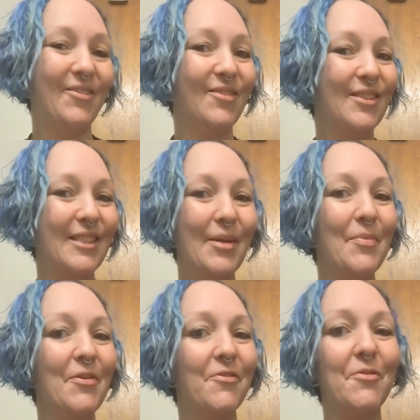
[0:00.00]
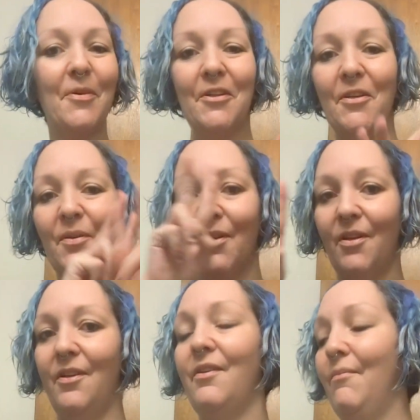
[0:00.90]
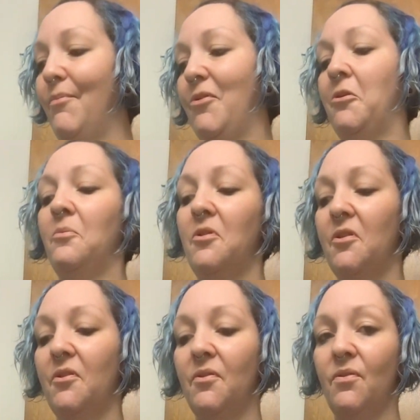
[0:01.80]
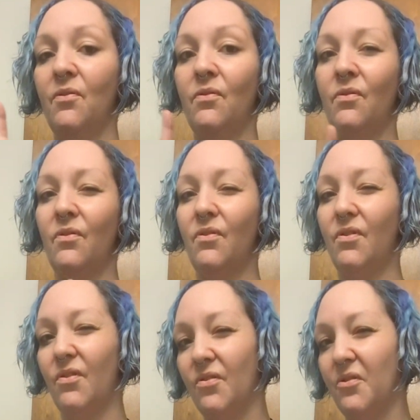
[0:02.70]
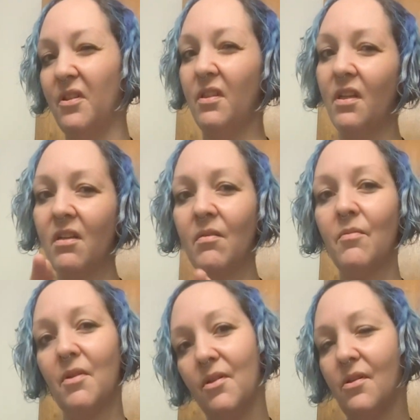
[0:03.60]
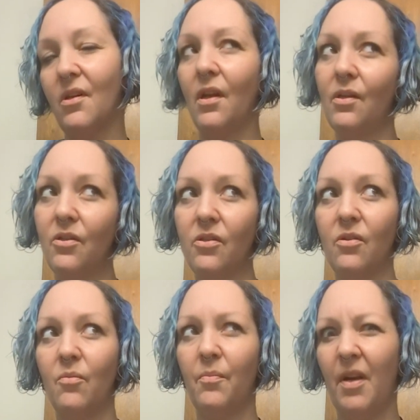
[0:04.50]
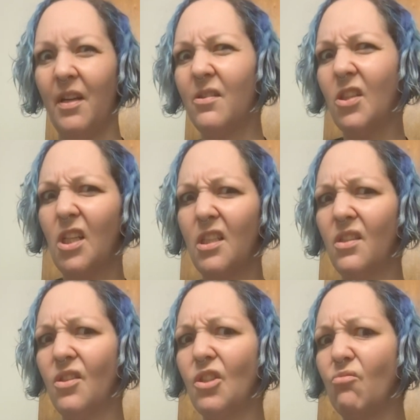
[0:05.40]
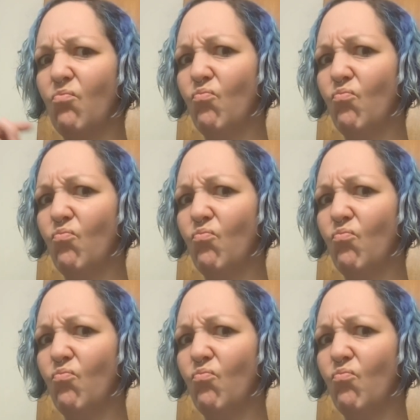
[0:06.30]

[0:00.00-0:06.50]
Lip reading: What is up, everybody? An impromptu storytime education bag change.